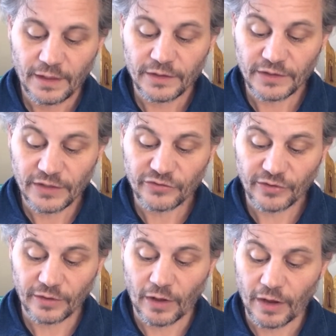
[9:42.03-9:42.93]
Ye
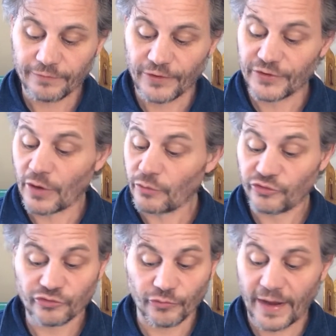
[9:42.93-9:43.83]
shall offer no
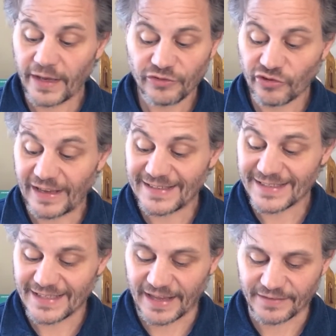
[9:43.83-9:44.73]
strange
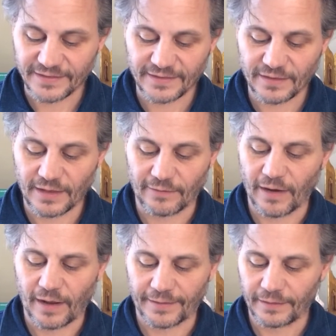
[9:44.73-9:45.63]
incense
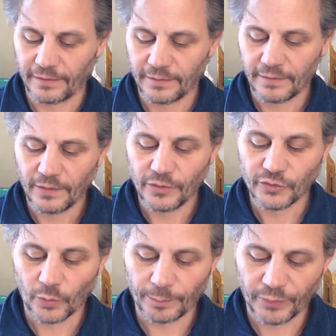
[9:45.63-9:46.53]
thereon,
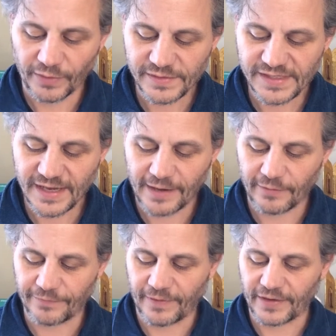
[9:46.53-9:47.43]
nor burnt
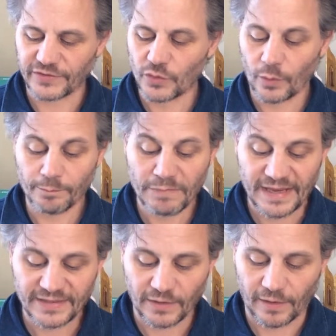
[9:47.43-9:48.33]
sacrifice, nor
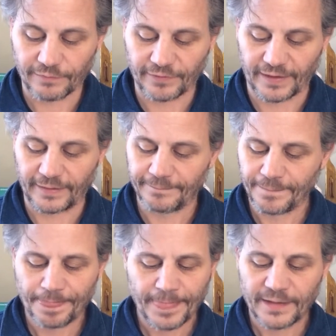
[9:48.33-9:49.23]
meat offering,
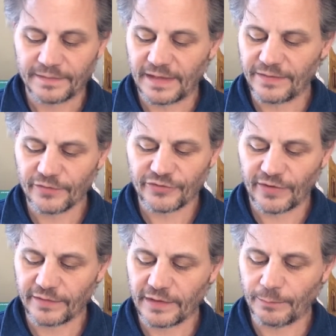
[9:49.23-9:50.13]
neither
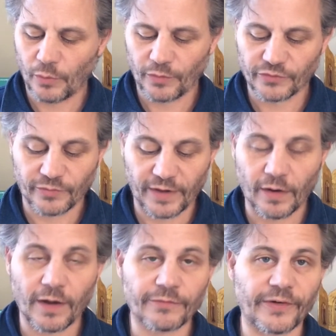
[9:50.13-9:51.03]
shall ye pour drink
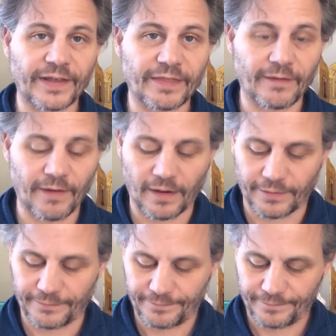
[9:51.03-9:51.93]
offering thereon.